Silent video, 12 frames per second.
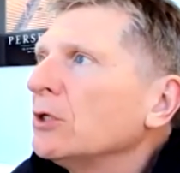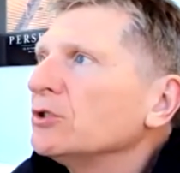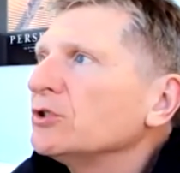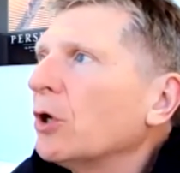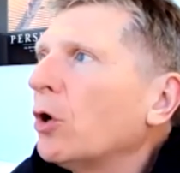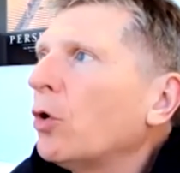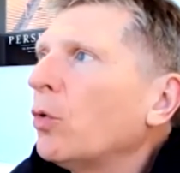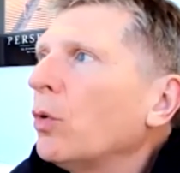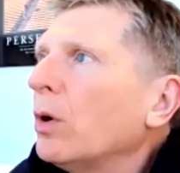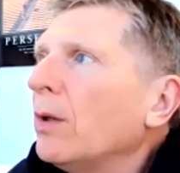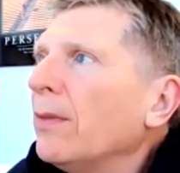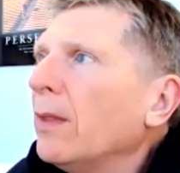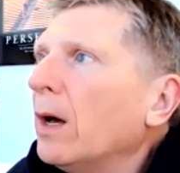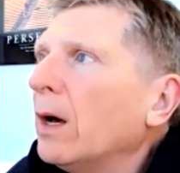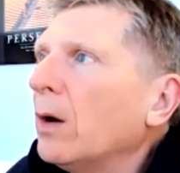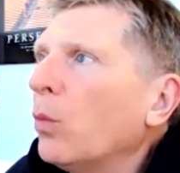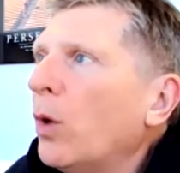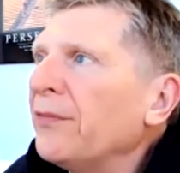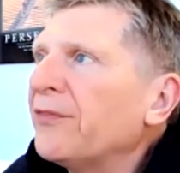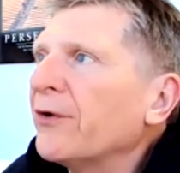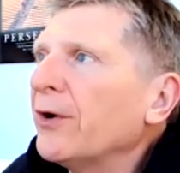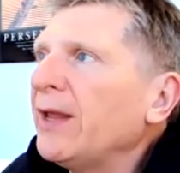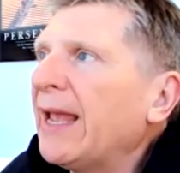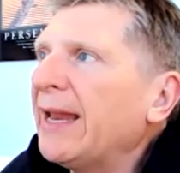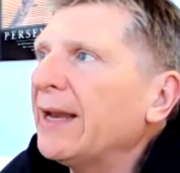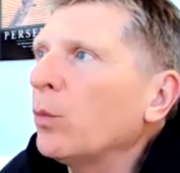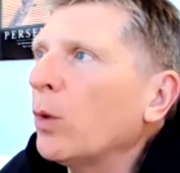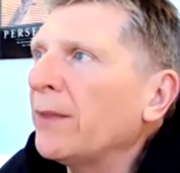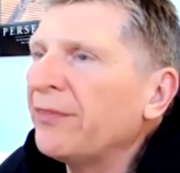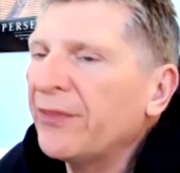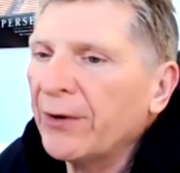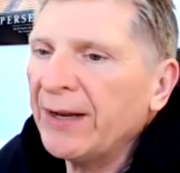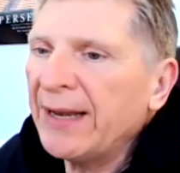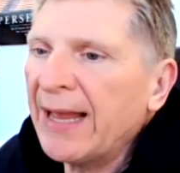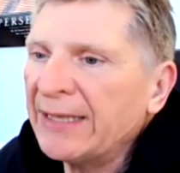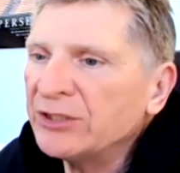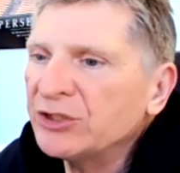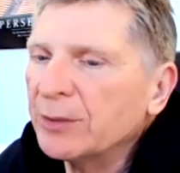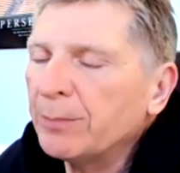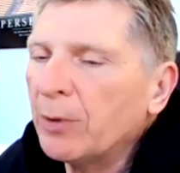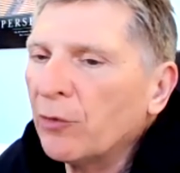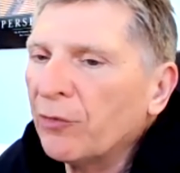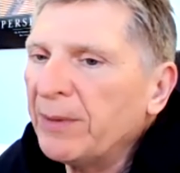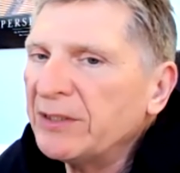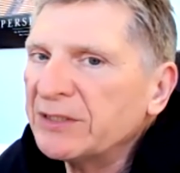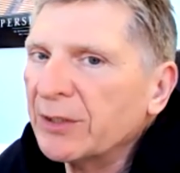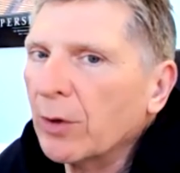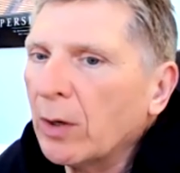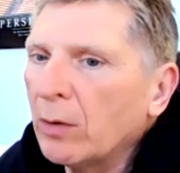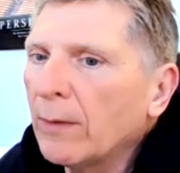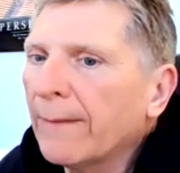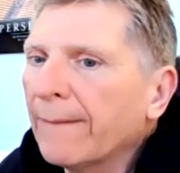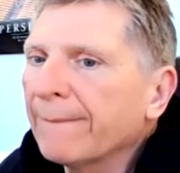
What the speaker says: So 138 and 139 should both be zero.